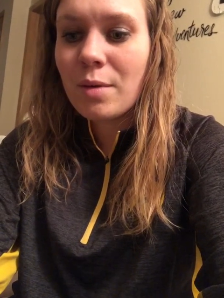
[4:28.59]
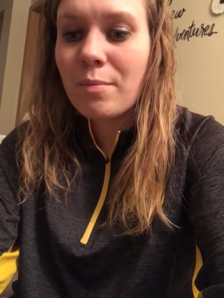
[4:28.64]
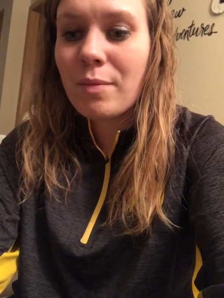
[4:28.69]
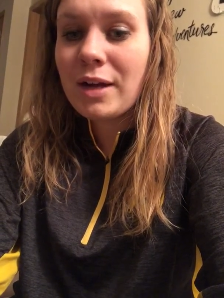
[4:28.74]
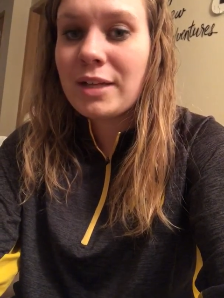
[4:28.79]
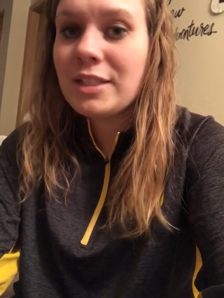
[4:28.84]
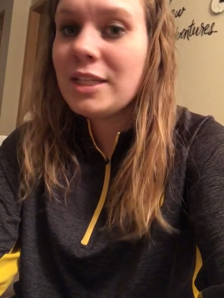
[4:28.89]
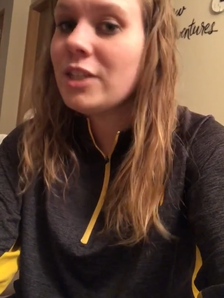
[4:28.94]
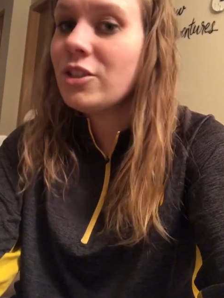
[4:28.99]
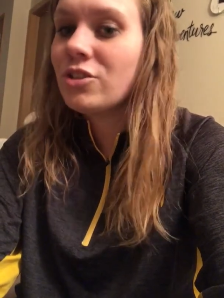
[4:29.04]

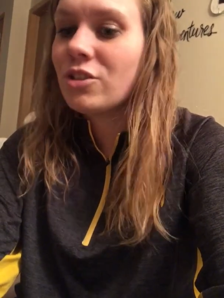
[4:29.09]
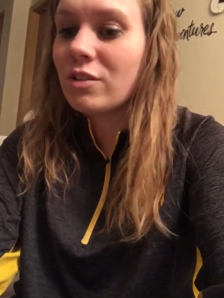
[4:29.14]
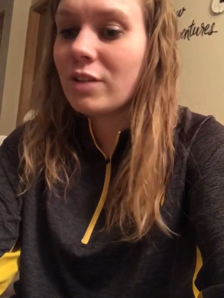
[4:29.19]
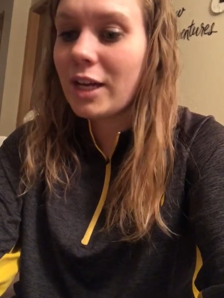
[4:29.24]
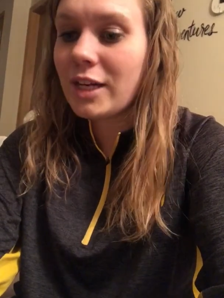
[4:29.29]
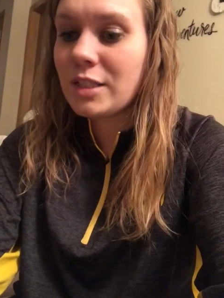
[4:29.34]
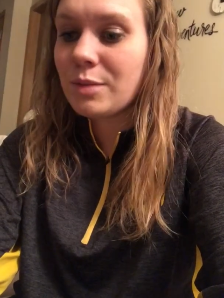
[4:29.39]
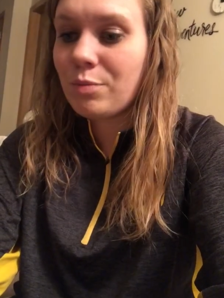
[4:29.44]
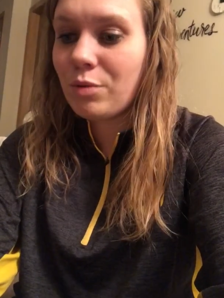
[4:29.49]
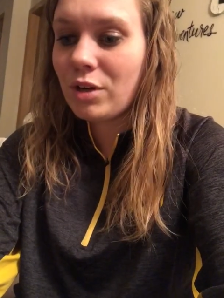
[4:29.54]
My teacher
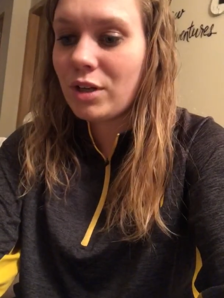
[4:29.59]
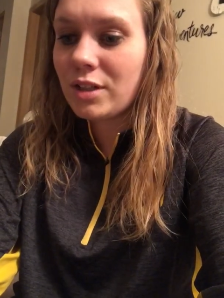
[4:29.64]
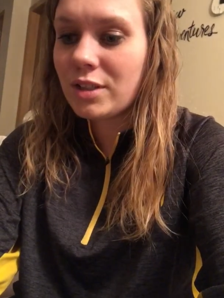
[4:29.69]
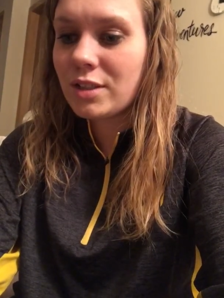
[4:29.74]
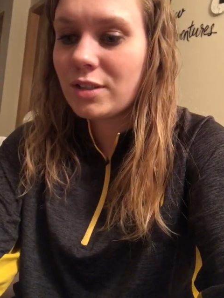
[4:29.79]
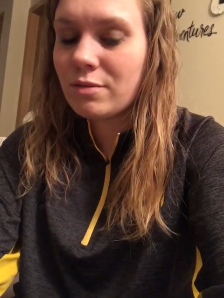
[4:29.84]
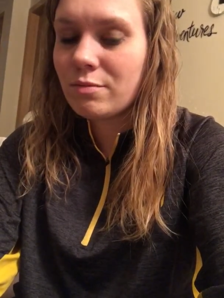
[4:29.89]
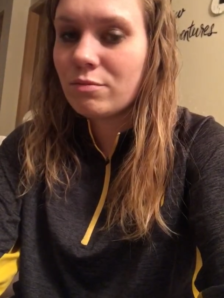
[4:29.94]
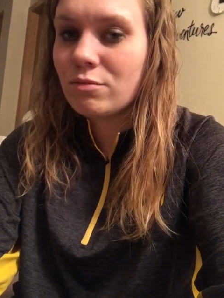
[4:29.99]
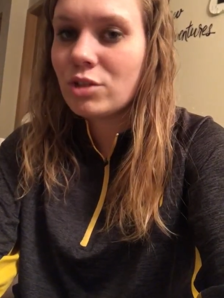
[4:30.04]
likes
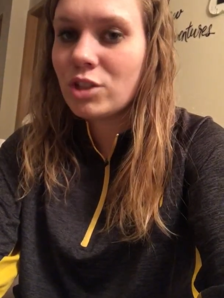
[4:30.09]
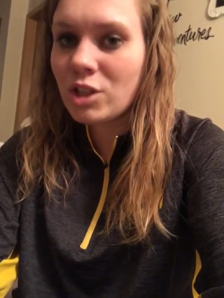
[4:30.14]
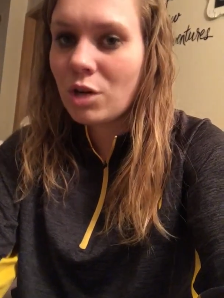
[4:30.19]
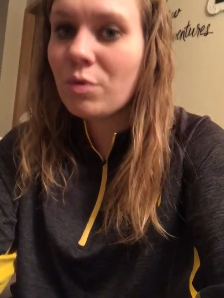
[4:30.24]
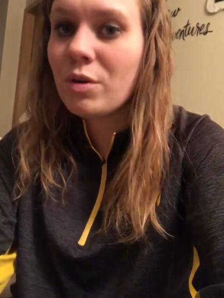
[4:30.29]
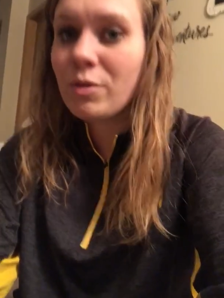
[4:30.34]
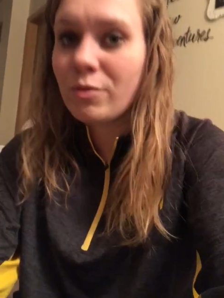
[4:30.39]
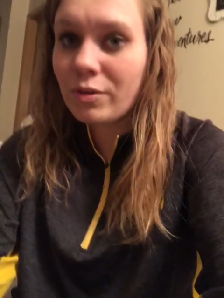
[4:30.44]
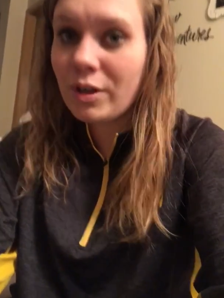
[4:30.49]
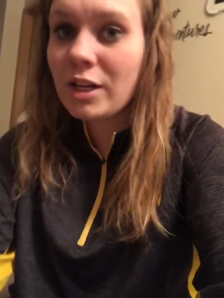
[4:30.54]
books, so
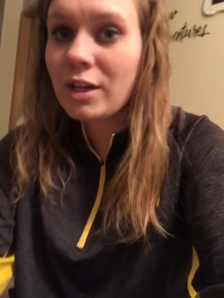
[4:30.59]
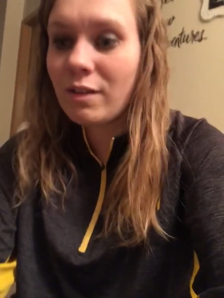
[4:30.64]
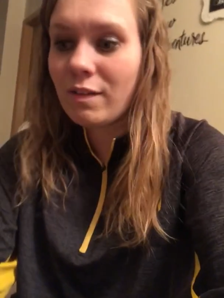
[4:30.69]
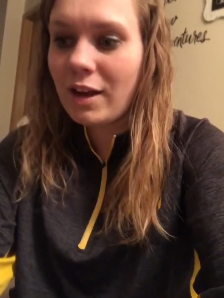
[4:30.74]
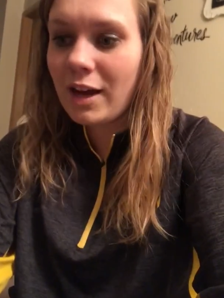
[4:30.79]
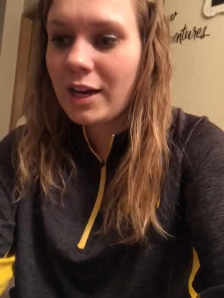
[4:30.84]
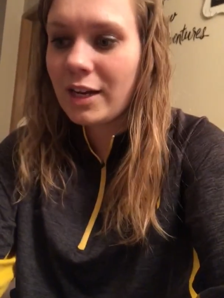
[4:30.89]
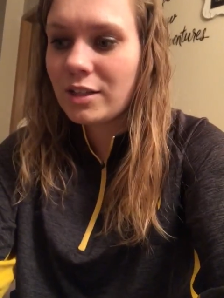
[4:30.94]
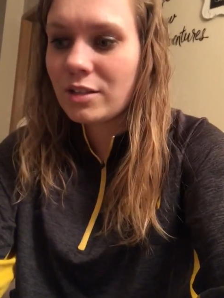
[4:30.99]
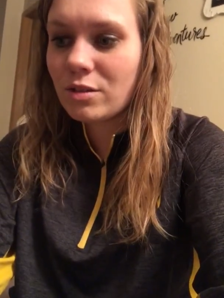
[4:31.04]
we read a
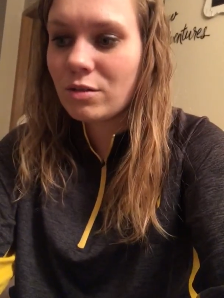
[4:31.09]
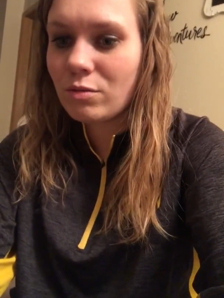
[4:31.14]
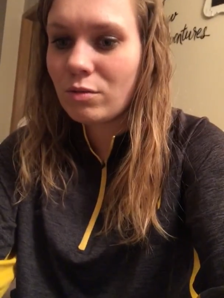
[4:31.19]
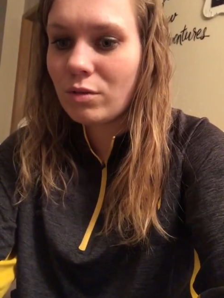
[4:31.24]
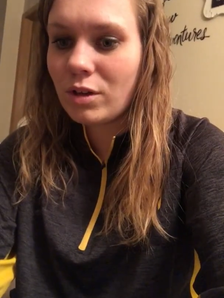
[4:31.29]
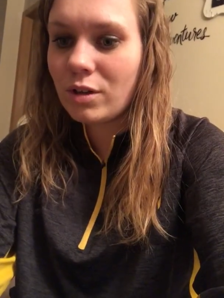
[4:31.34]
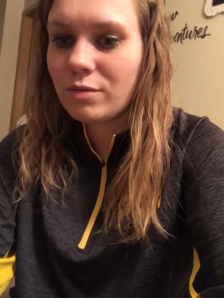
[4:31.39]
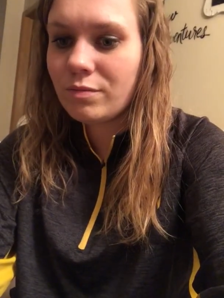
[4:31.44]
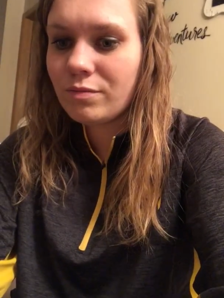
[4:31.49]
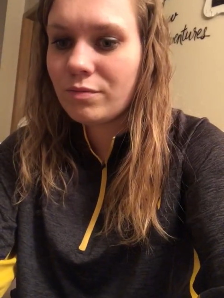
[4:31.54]
lot at
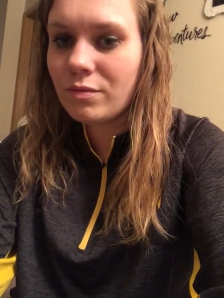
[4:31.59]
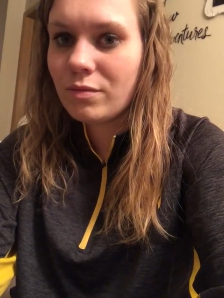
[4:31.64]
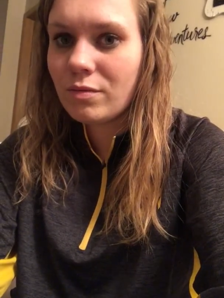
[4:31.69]
school.